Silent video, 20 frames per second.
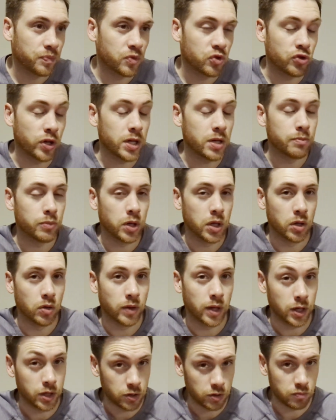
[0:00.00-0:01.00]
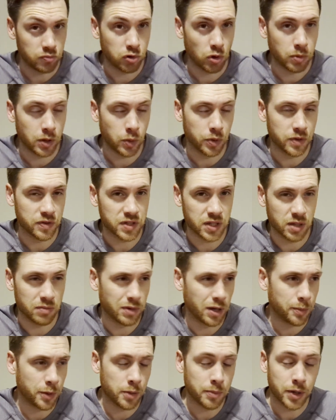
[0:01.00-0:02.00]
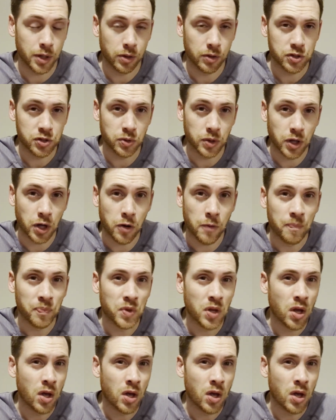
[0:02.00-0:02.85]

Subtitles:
trade-in pile that you probably would have seen maybe a minute or two ago.